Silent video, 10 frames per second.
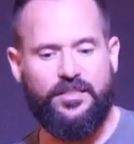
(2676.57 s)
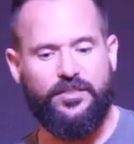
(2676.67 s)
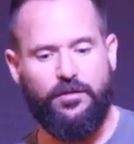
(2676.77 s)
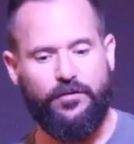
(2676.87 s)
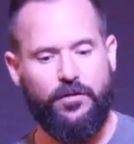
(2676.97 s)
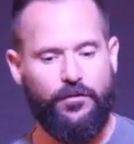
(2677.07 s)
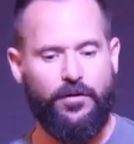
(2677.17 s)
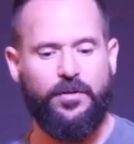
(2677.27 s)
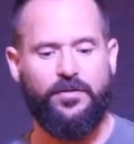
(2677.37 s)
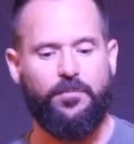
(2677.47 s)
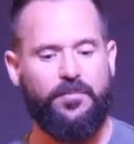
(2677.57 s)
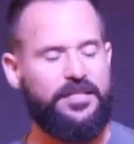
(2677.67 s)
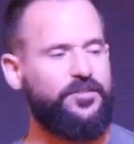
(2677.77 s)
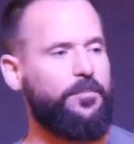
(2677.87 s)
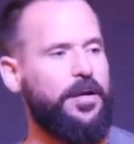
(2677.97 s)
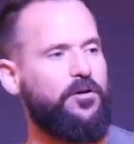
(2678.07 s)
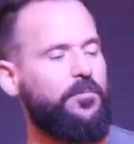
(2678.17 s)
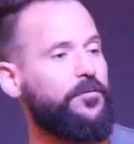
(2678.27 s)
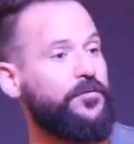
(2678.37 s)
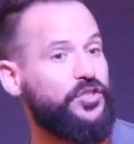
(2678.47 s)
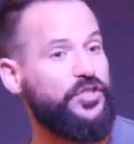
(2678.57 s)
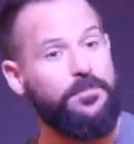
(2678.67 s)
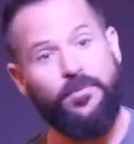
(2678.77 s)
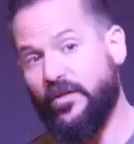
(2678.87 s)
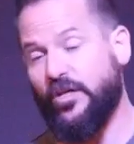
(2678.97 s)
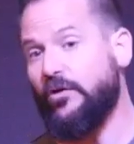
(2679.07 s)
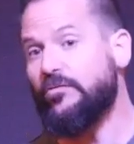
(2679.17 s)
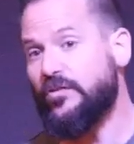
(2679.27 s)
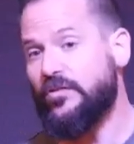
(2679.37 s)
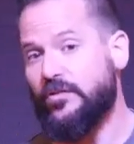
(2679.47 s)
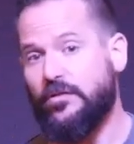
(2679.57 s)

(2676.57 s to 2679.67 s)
You don't have to go there, but the, that's the parable of the sheep and the goats.